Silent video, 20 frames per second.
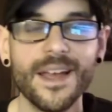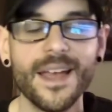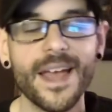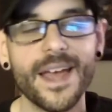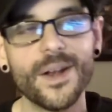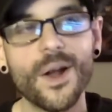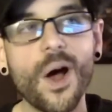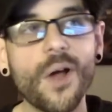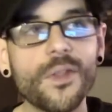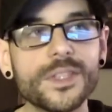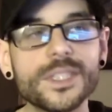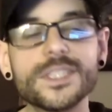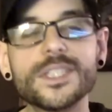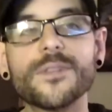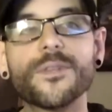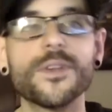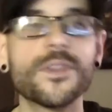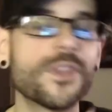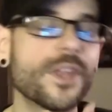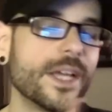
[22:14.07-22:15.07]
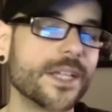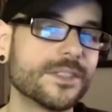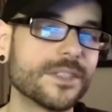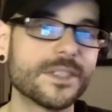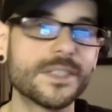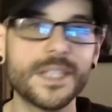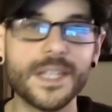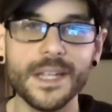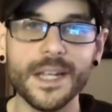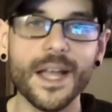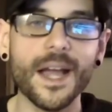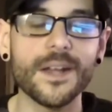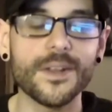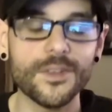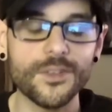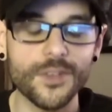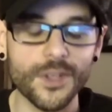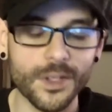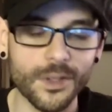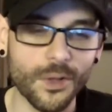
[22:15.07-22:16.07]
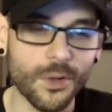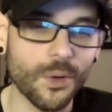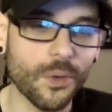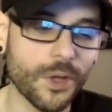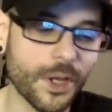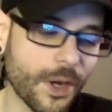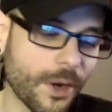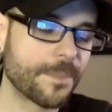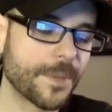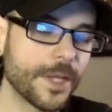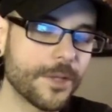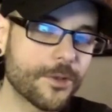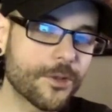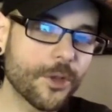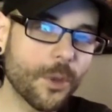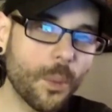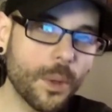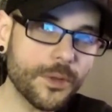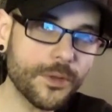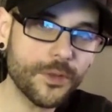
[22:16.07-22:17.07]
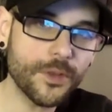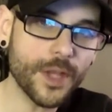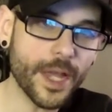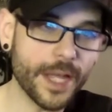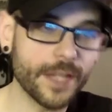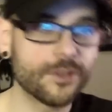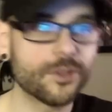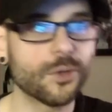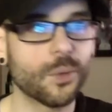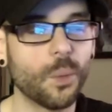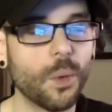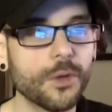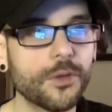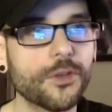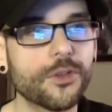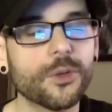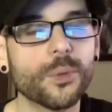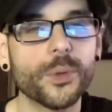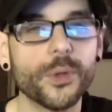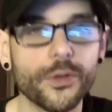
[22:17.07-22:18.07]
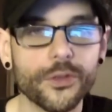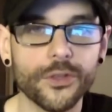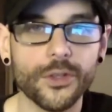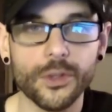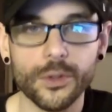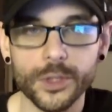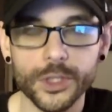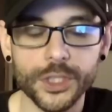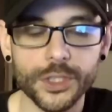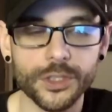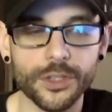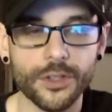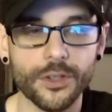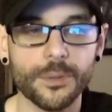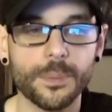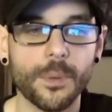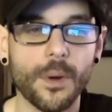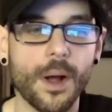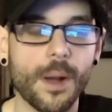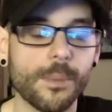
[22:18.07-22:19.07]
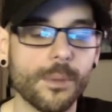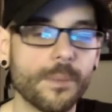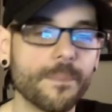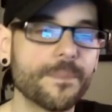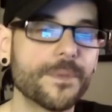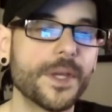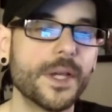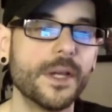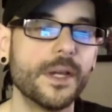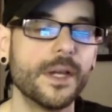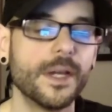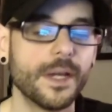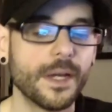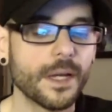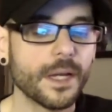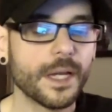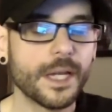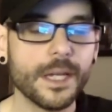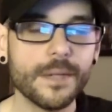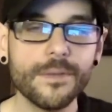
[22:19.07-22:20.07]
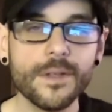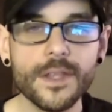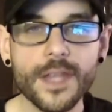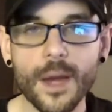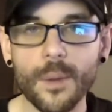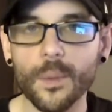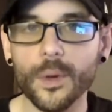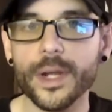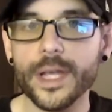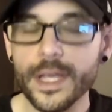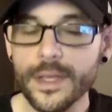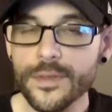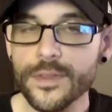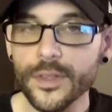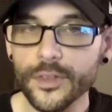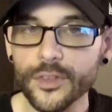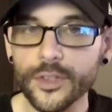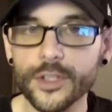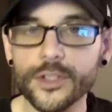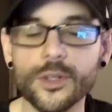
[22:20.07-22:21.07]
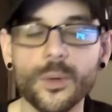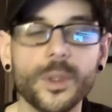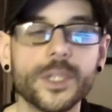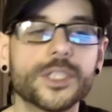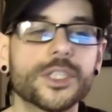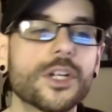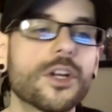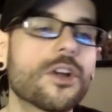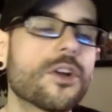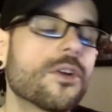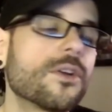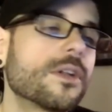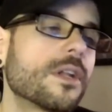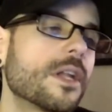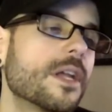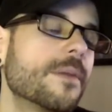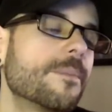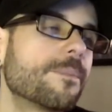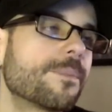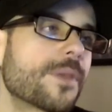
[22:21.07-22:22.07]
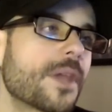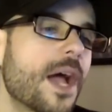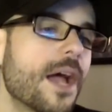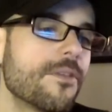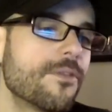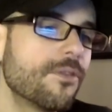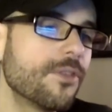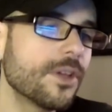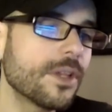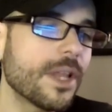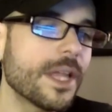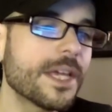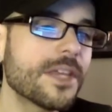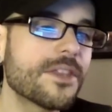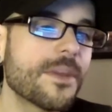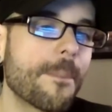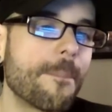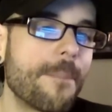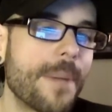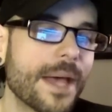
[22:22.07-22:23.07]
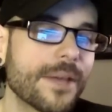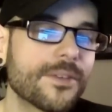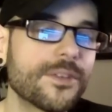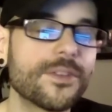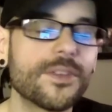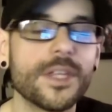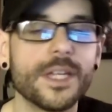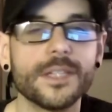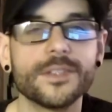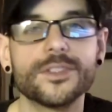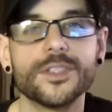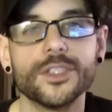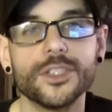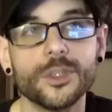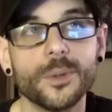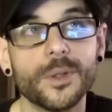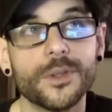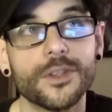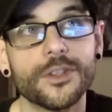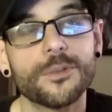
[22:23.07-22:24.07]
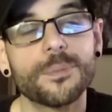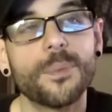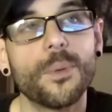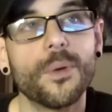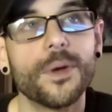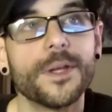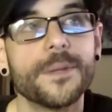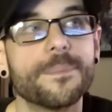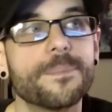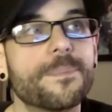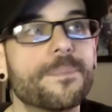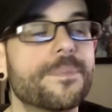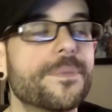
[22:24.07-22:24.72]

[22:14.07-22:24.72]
and all these different things. It's getting kind of cyclical here. And so what's the answer? What's the real solution to this problem? Given that we're in this situation currently, I feel like the best thing to do at this point